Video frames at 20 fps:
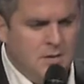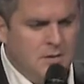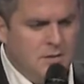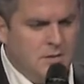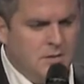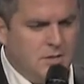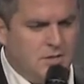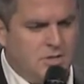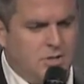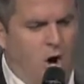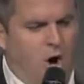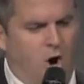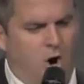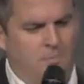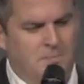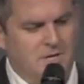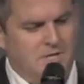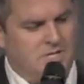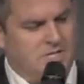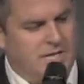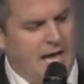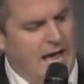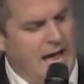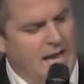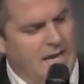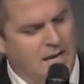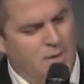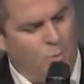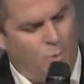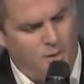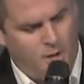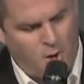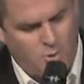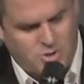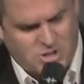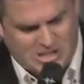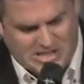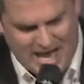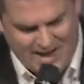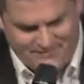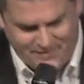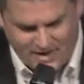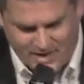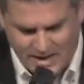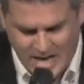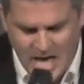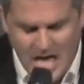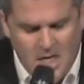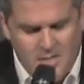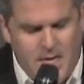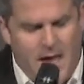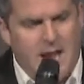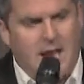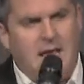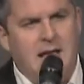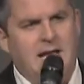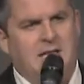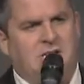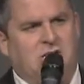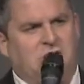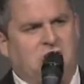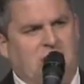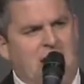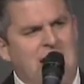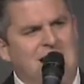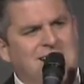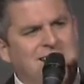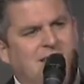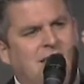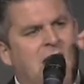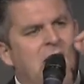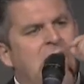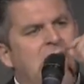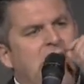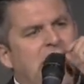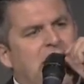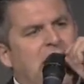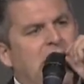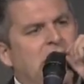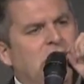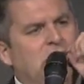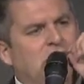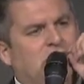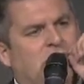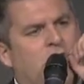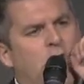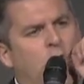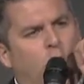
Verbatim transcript: The psalmist said in 107 that he sent his